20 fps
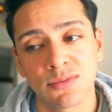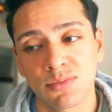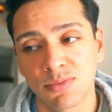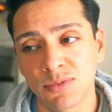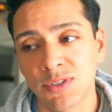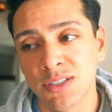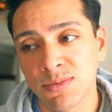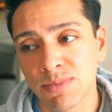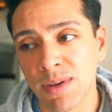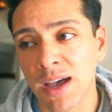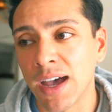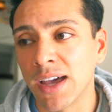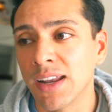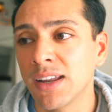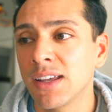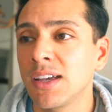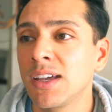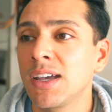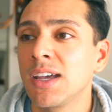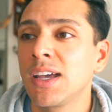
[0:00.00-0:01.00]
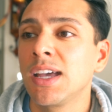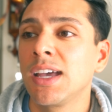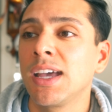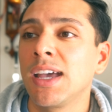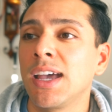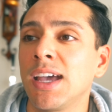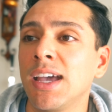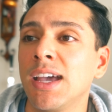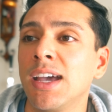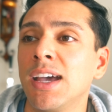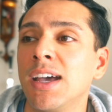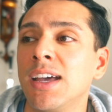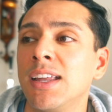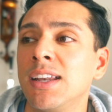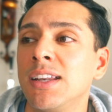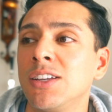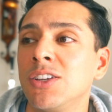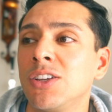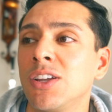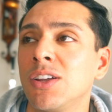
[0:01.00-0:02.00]
It's bad.
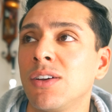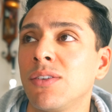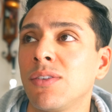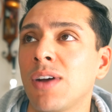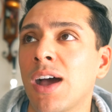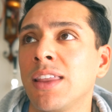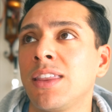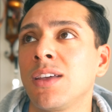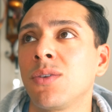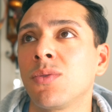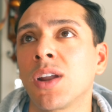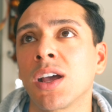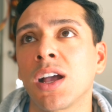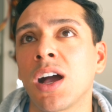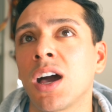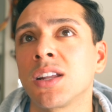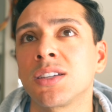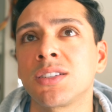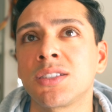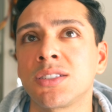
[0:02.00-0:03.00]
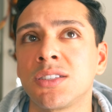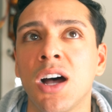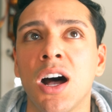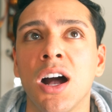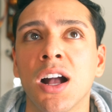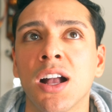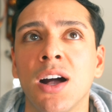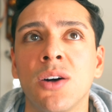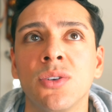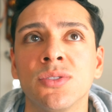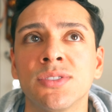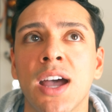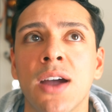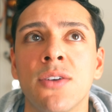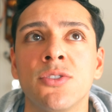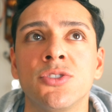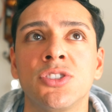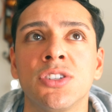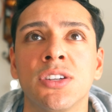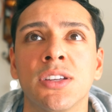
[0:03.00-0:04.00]
And I think when I got a stock, I was
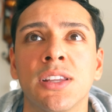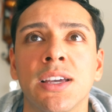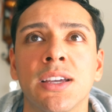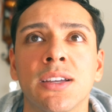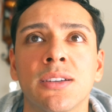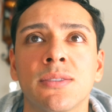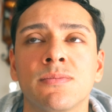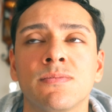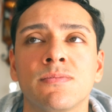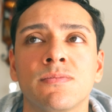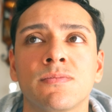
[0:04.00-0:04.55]
averaging like